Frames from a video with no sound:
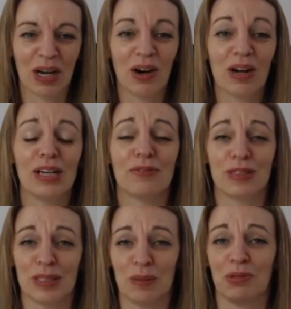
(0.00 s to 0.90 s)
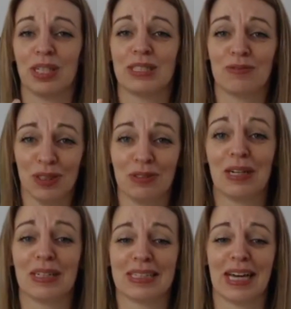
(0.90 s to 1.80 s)
I love the surprise of you
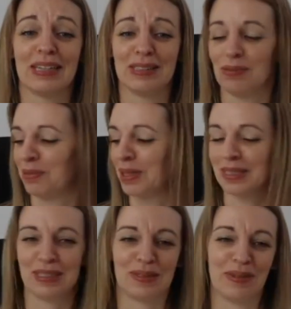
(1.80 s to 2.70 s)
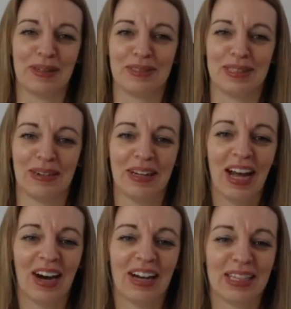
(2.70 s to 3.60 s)
guys getting a surprise as well. So
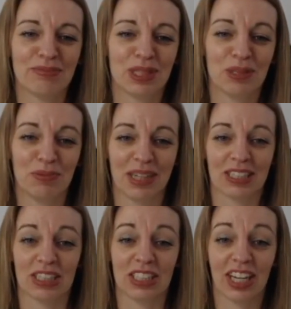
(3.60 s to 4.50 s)
I am super excited.